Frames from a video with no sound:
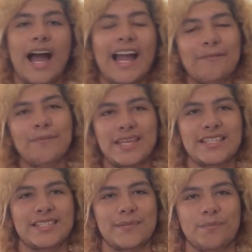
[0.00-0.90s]
I
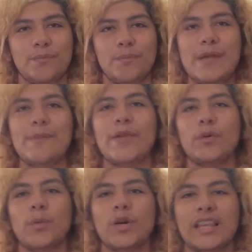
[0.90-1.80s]
miss people that
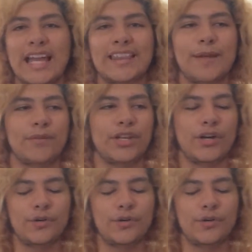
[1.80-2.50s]
were more like them,